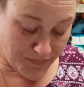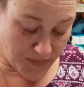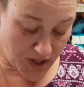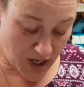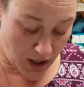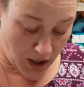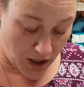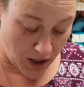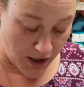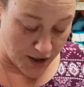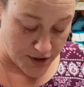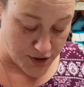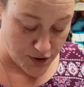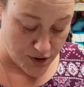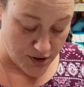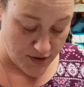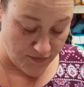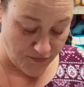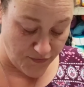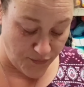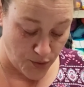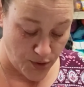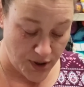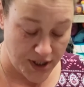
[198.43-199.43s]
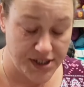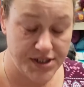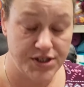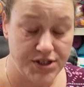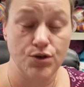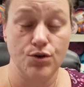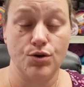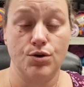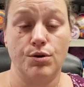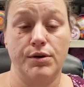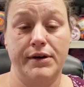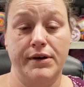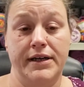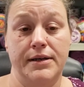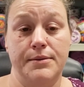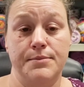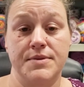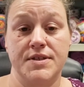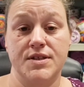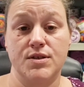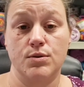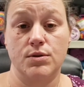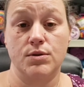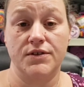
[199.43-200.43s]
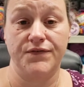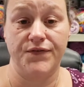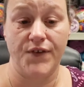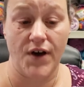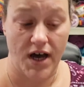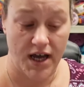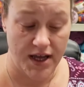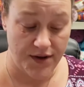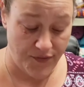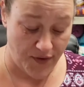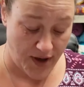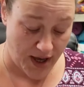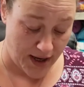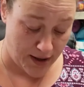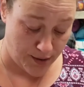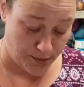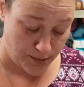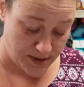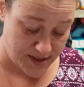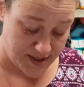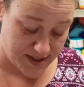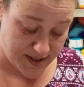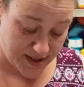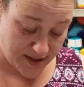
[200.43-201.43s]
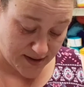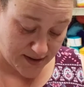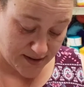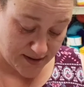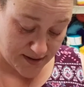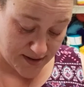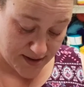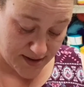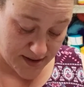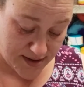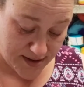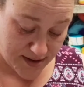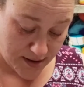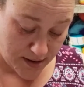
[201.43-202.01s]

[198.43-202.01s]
142 grams or 5 ounces.